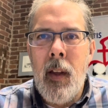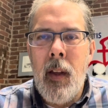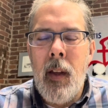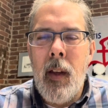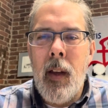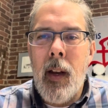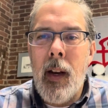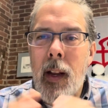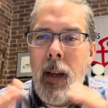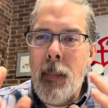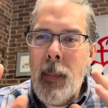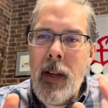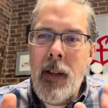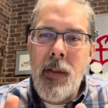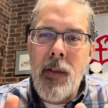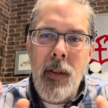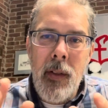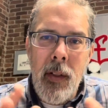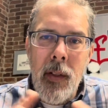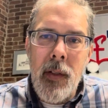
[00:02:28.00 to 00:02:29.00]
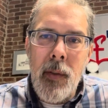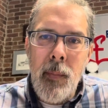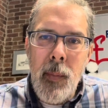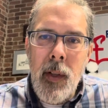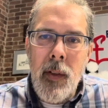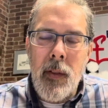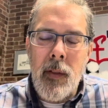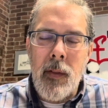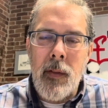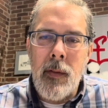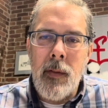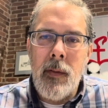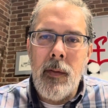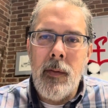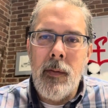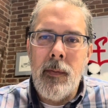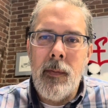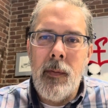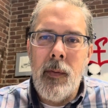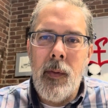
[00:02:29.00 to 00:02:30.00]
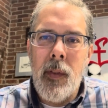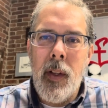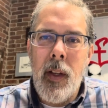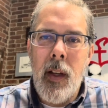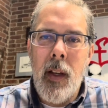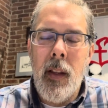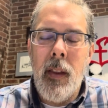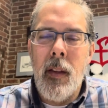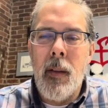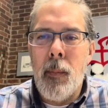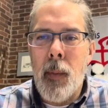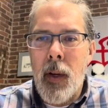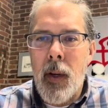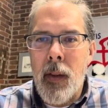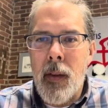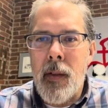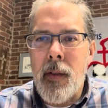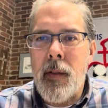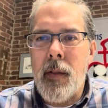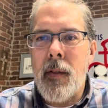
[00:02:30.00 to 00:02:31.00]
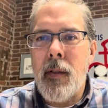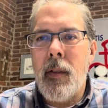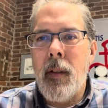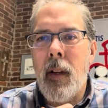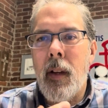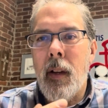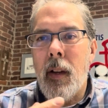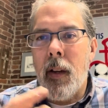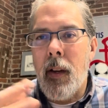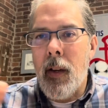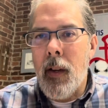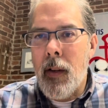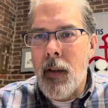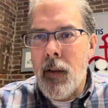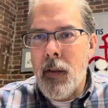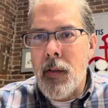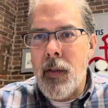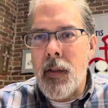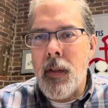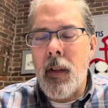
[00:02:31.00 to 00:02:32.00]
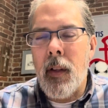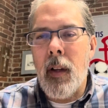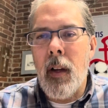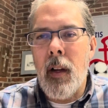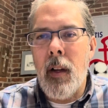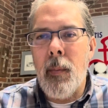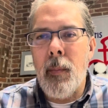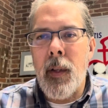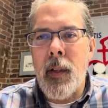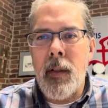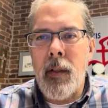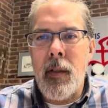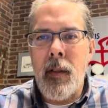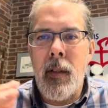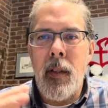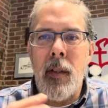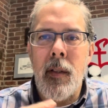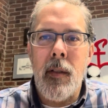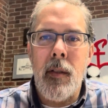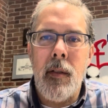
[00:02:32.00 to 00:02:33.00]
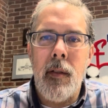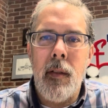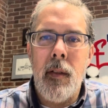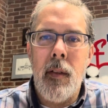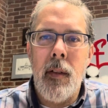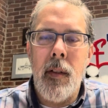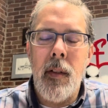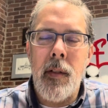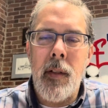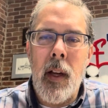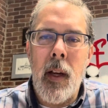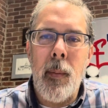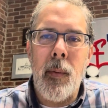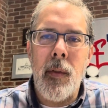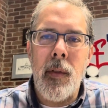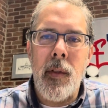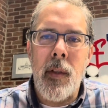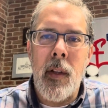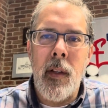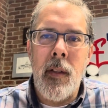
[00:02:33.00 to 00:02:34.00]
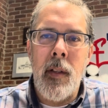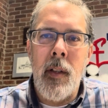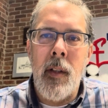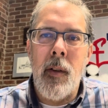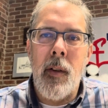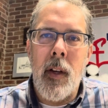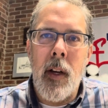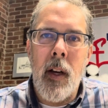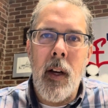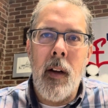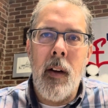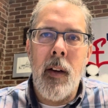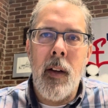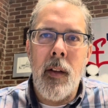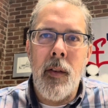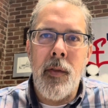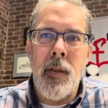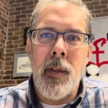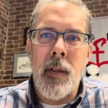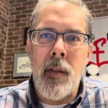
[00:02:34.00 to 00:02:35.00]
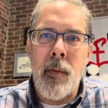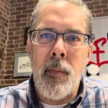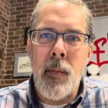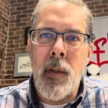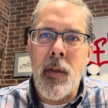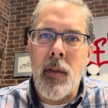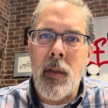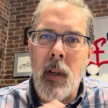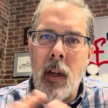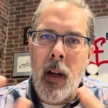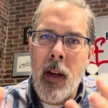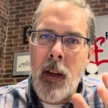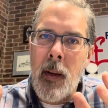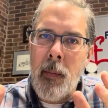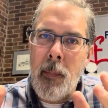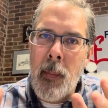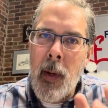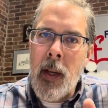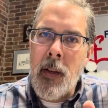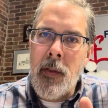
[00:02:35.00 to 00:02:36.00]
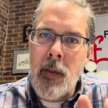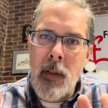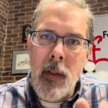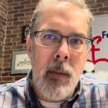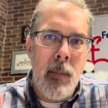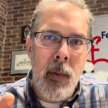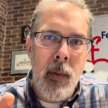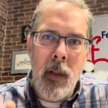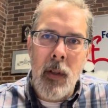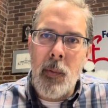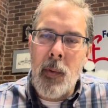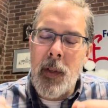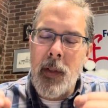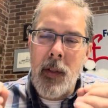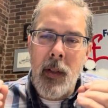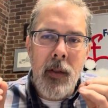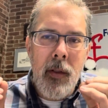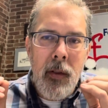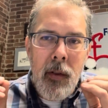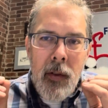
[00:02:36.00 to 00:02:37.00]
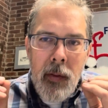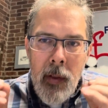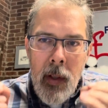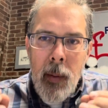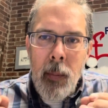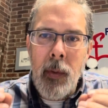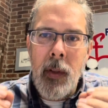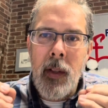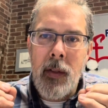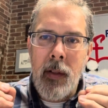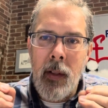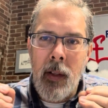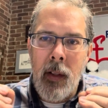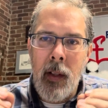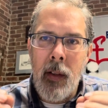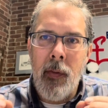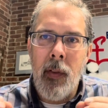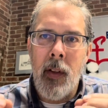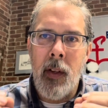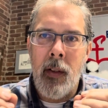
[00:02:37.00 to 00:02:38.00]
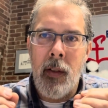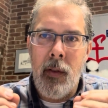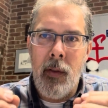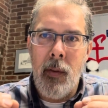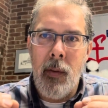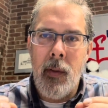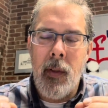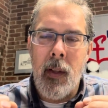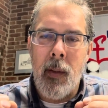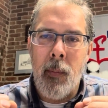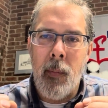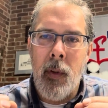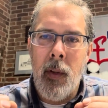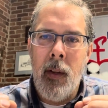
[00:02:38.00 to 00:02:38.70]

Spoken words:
And I imagine this meal, in the months and years to come as these disciples continue to carry out Jesus' mission, I imagine this meal was extremely significant to them